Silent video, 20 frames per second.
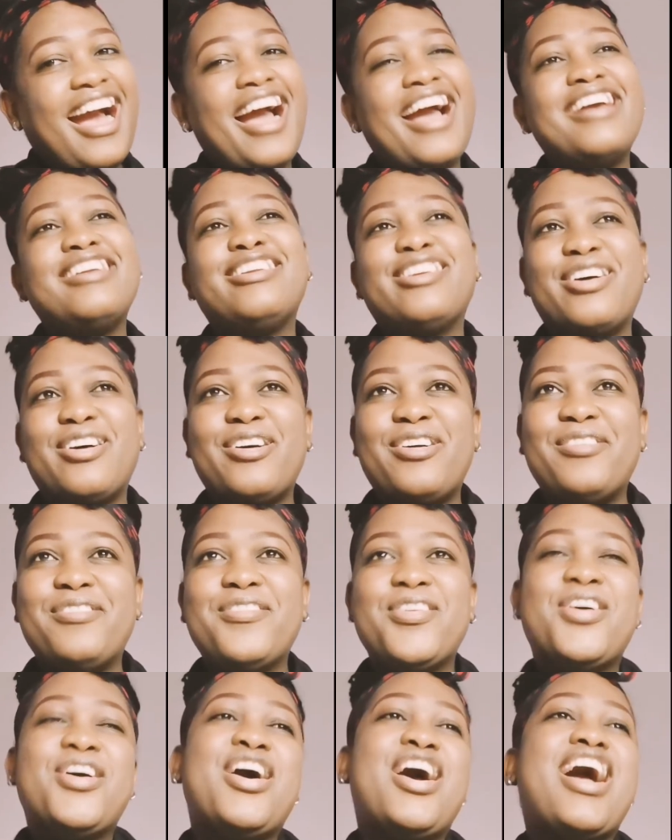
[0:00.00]
I
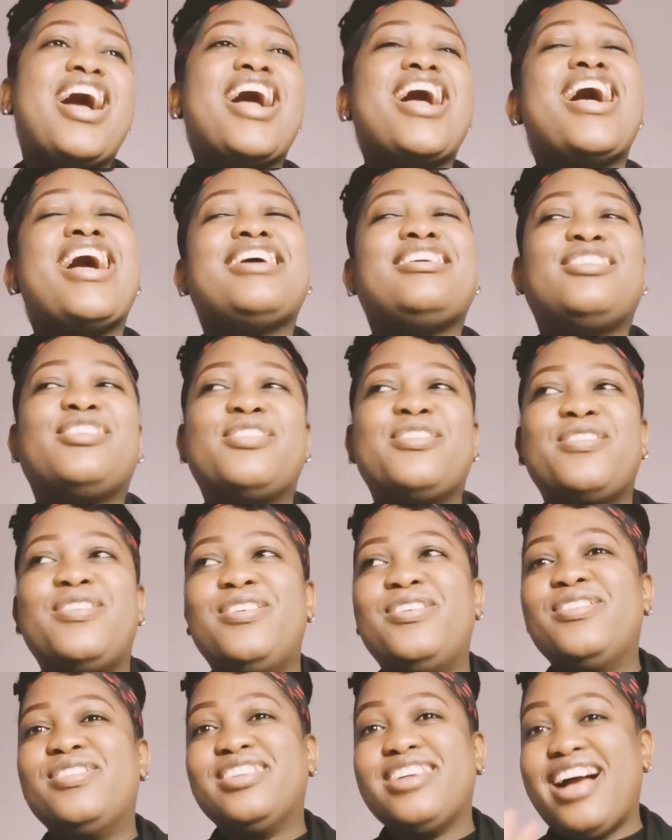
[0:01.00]
know.
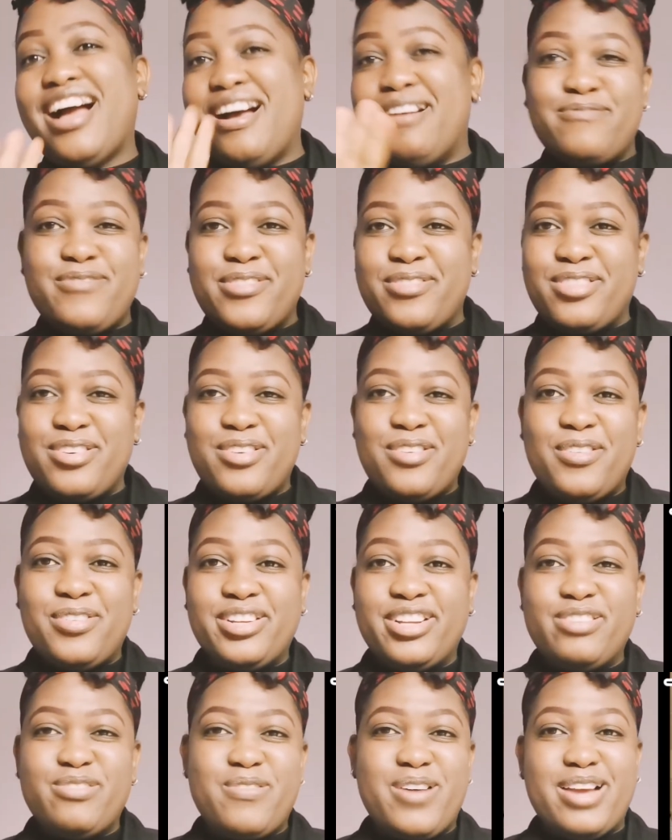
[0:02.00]
I'm not the
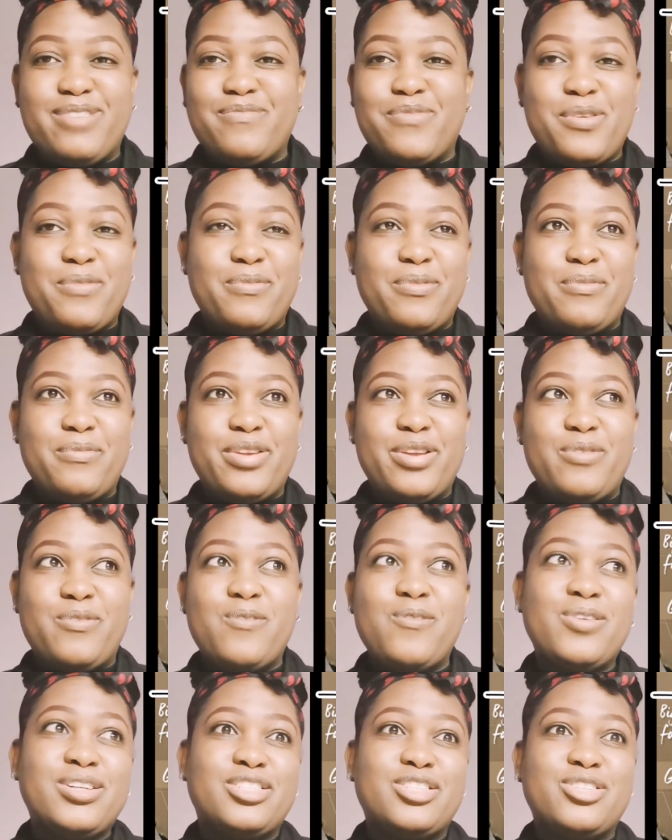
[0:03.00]
only one probably
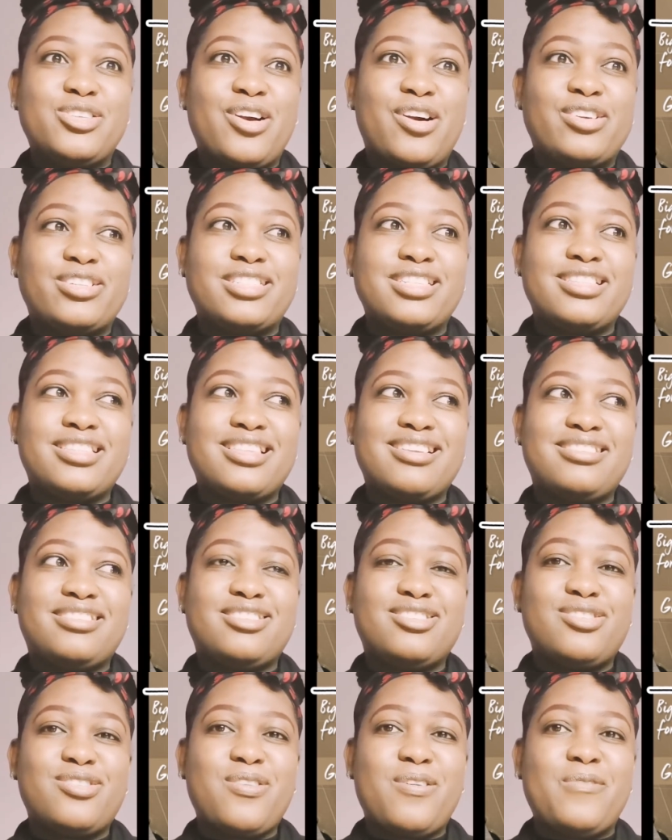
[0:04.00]
who was shocked at
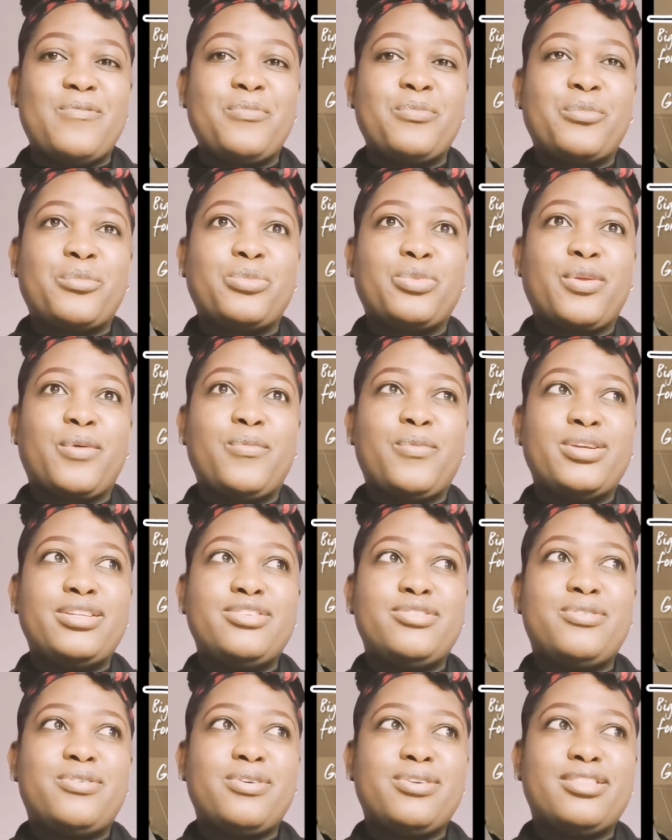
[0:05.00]
this, when
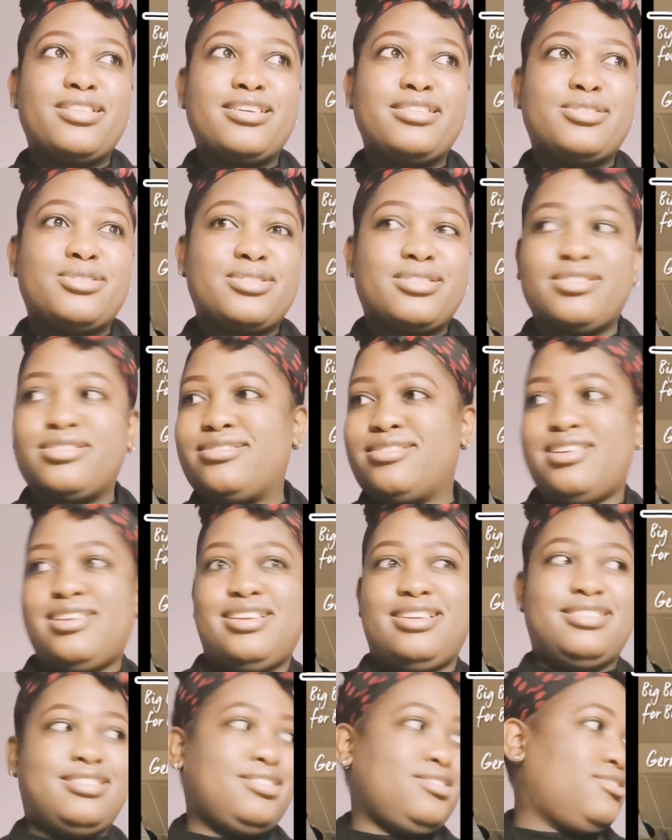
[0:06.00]
you go there to the
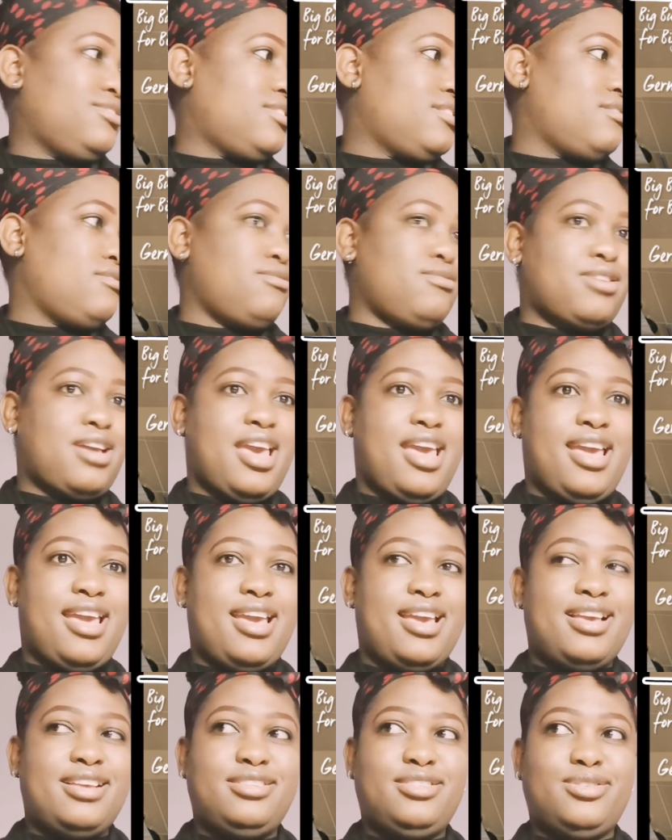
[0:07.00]
toilet and you think,
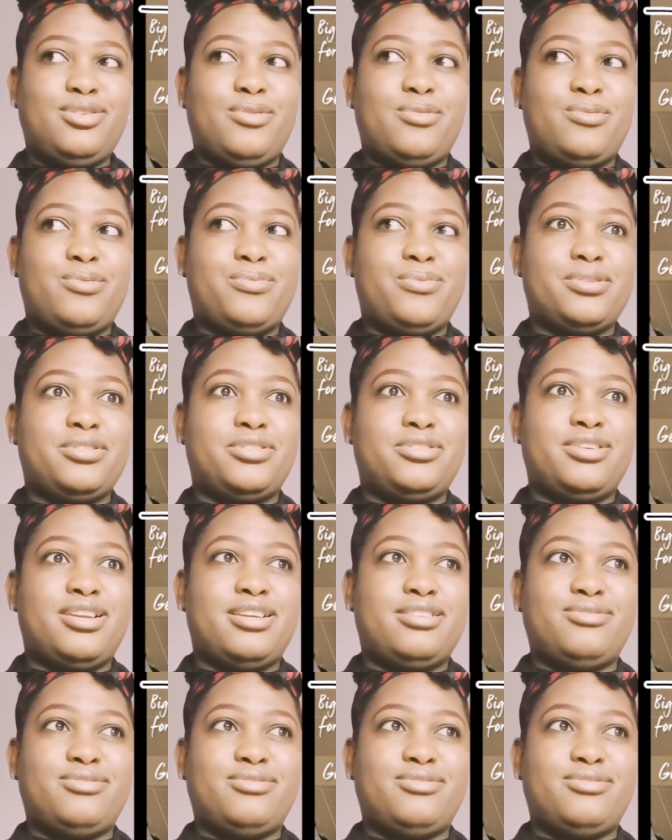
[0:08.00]
okay, so what should I